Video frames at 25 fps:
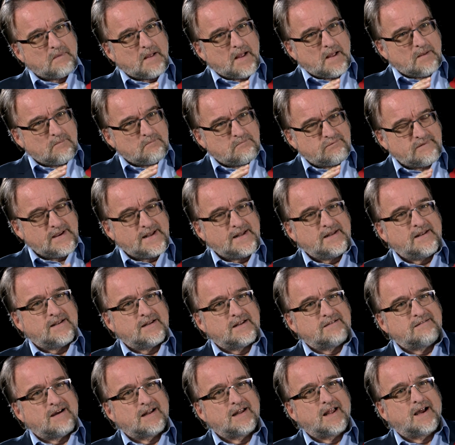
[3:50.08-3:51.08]
Britain and
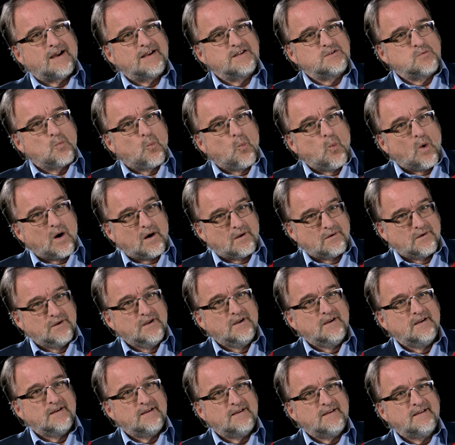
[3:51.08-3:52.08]
her allies
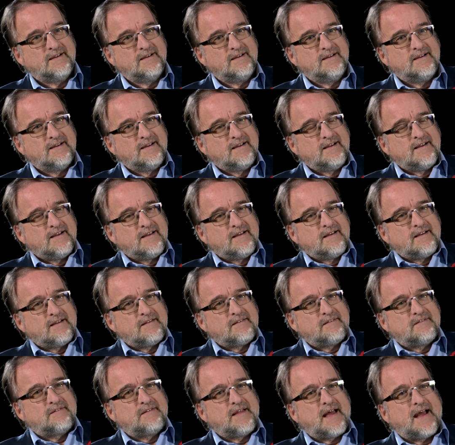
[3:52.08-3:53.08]
won,
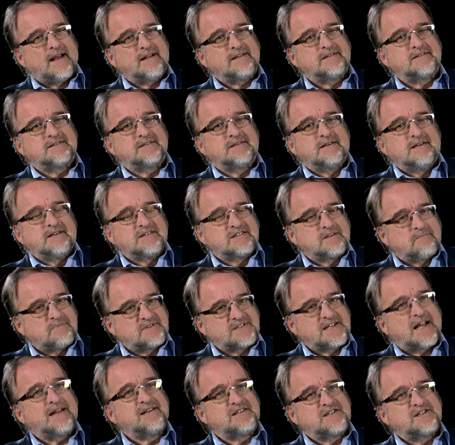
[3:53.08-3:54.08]
that
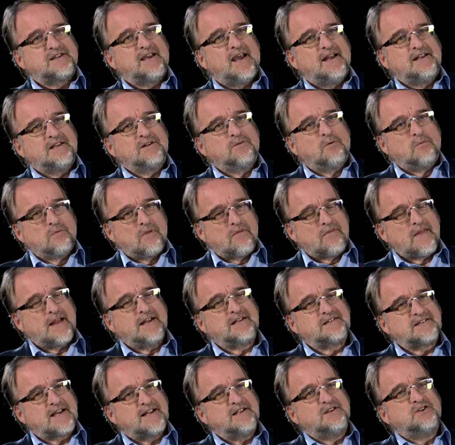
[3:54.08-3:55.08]
substantiated all that they'd
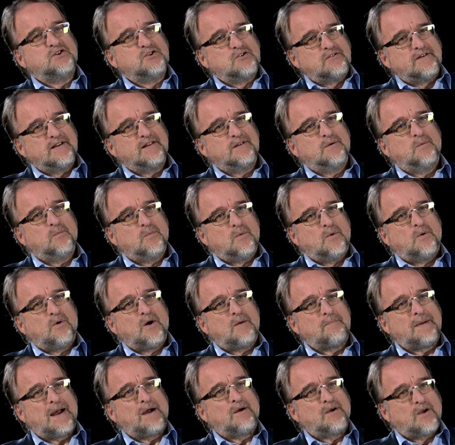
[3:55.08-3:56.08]
said during the war
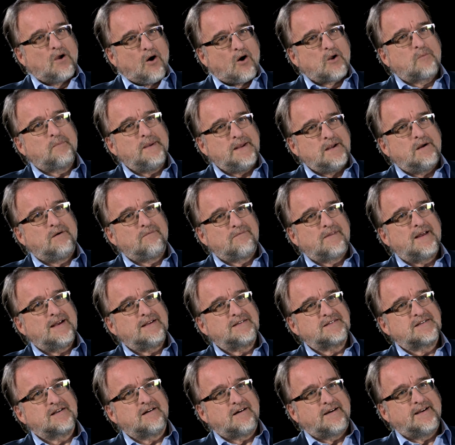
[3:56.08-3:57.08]
about God being on their
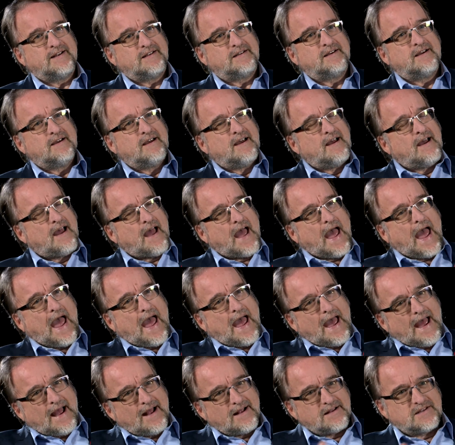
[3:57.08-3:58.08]
side.
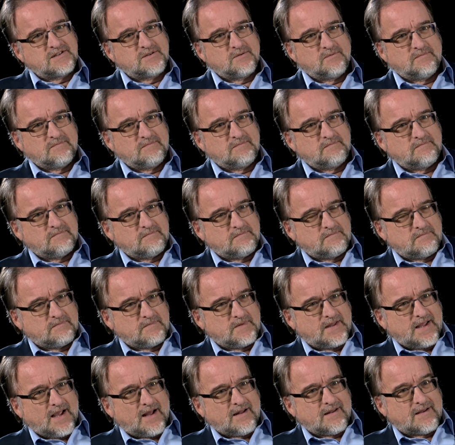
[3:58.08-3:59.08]
Had
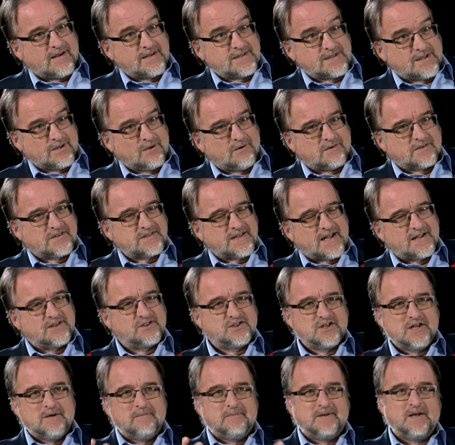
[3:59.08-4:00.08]
the Allies lost, had
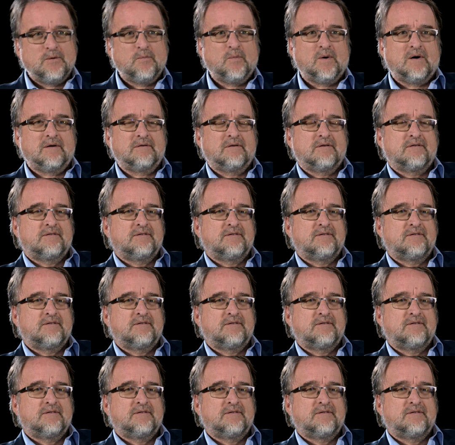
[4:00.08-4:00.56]
Germany won,